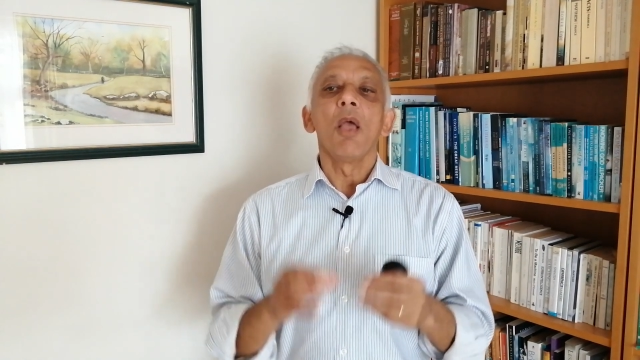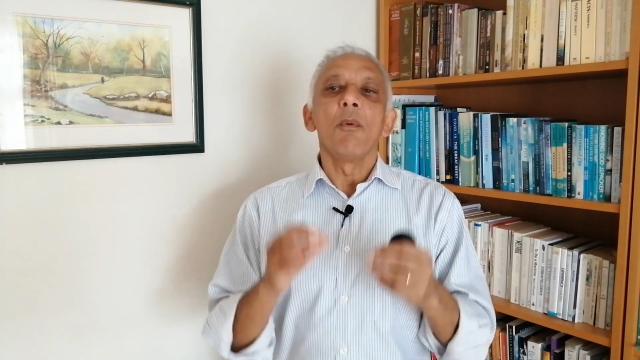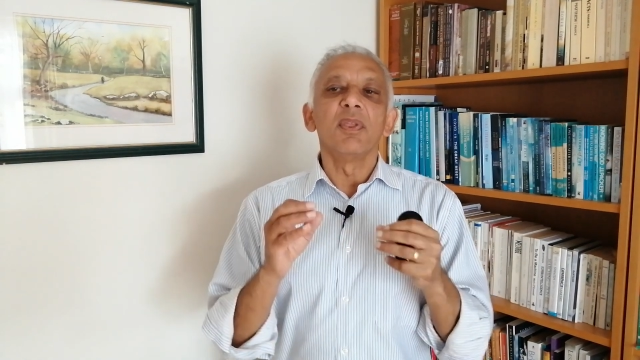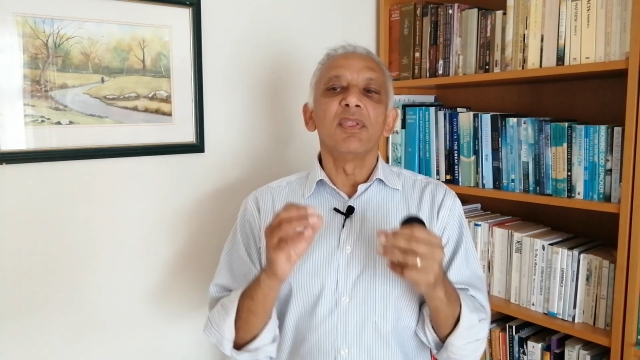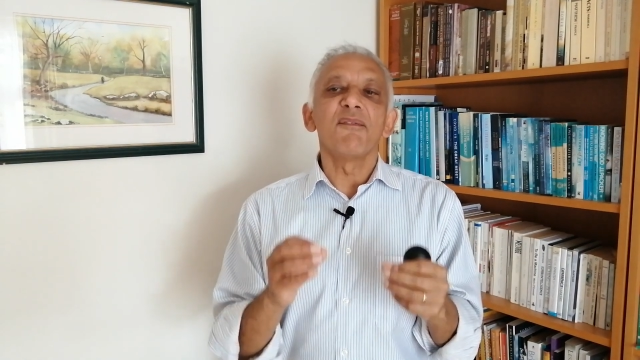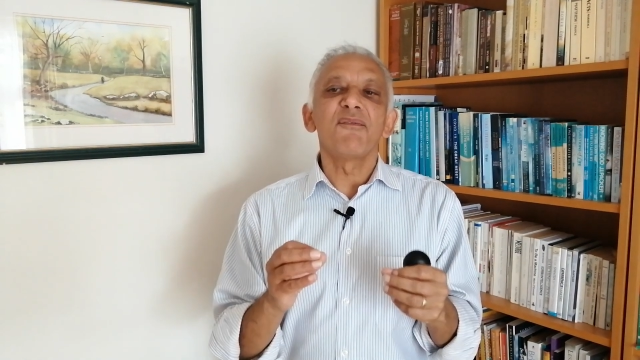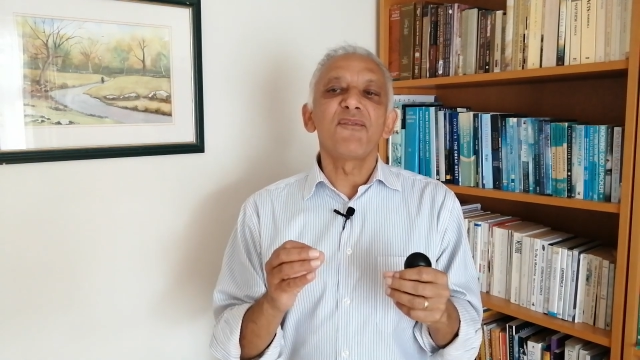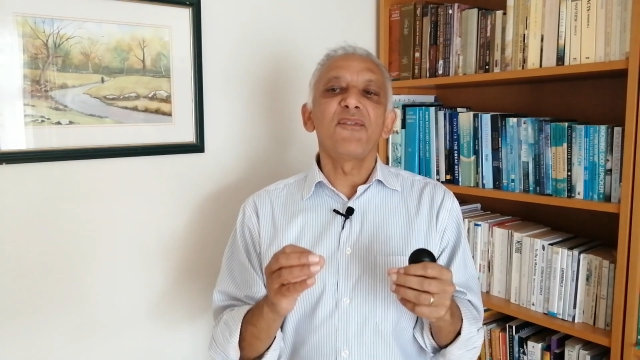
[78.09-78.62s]

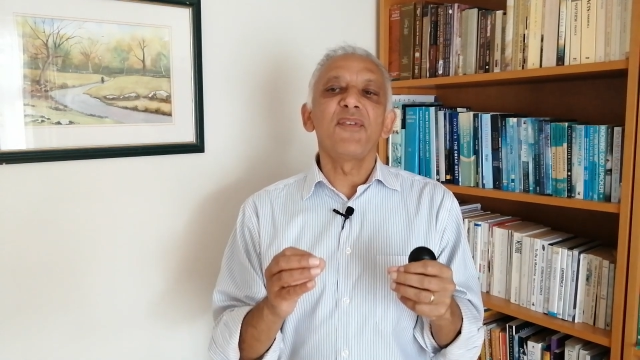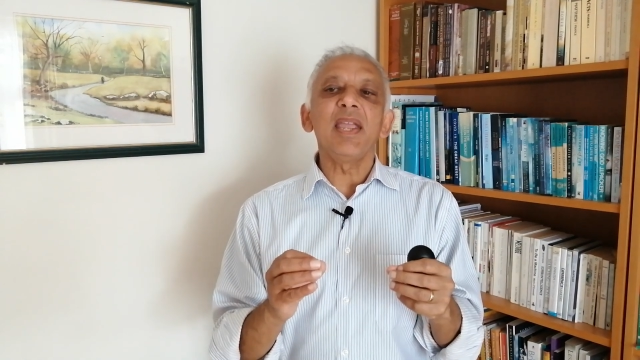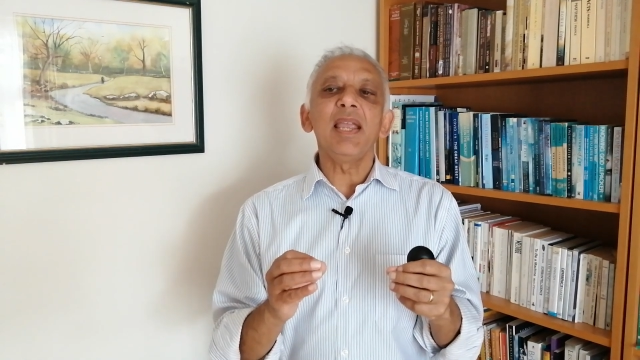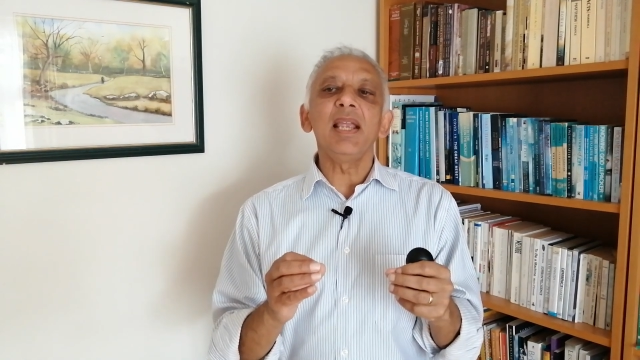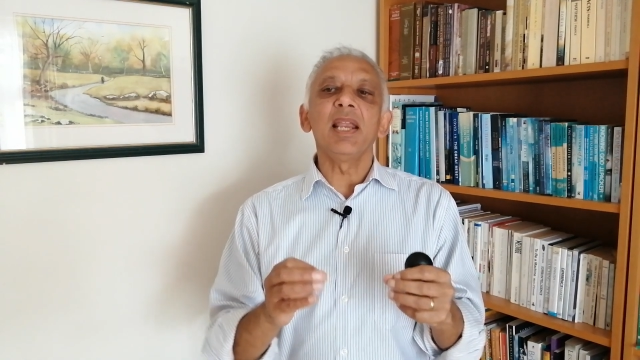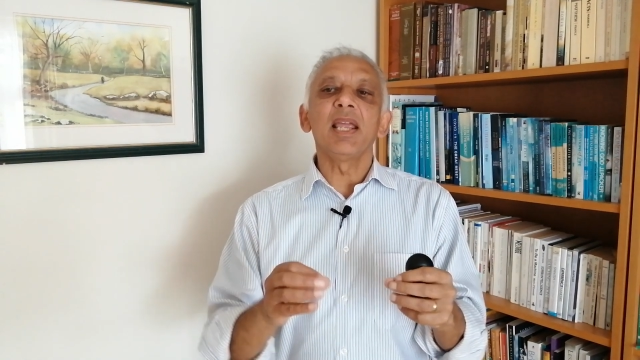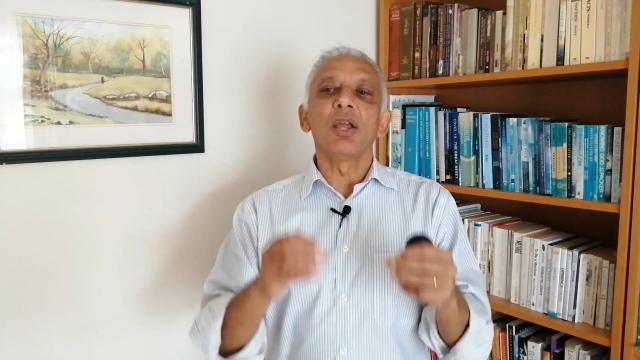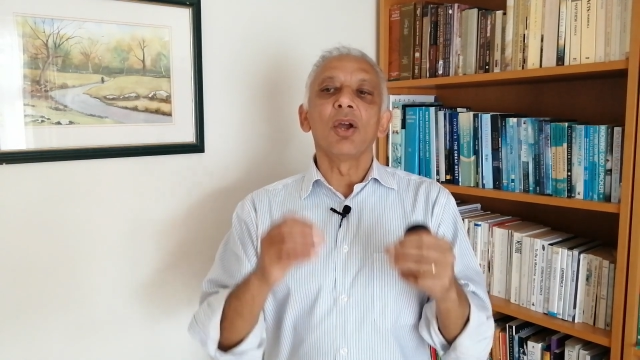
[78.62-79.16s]
with a
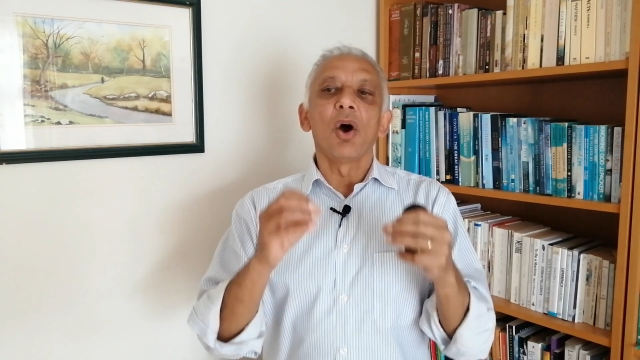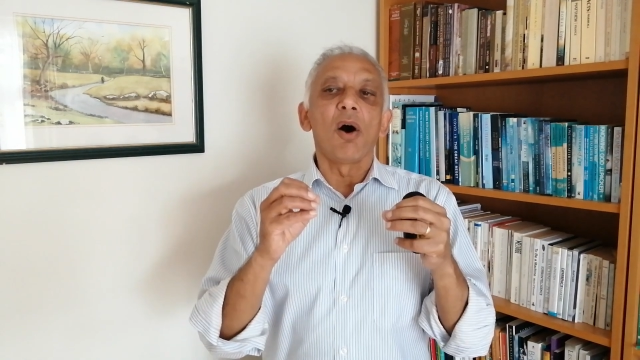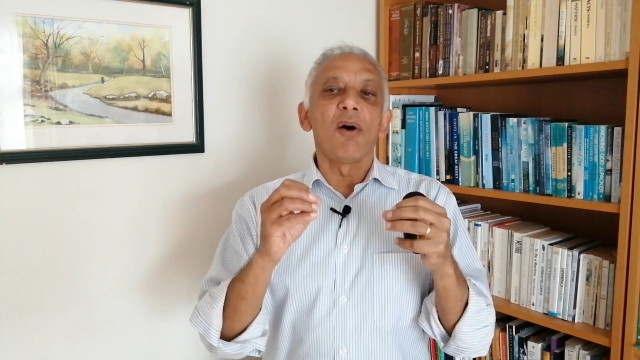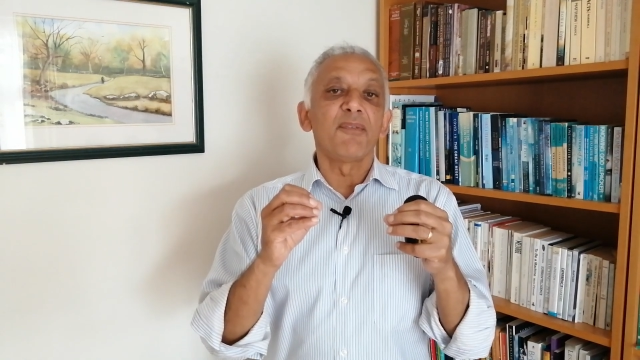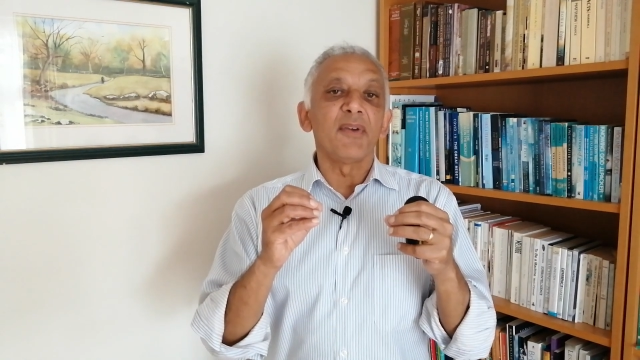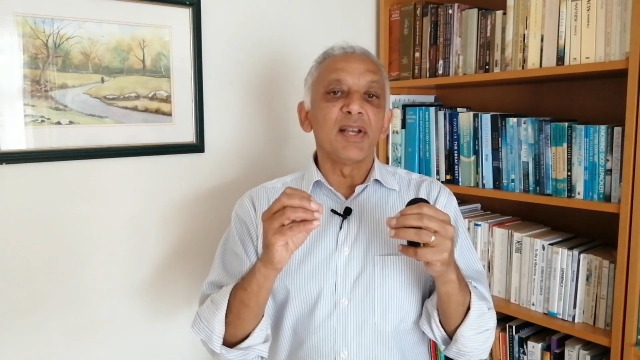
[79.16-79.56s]
feeling of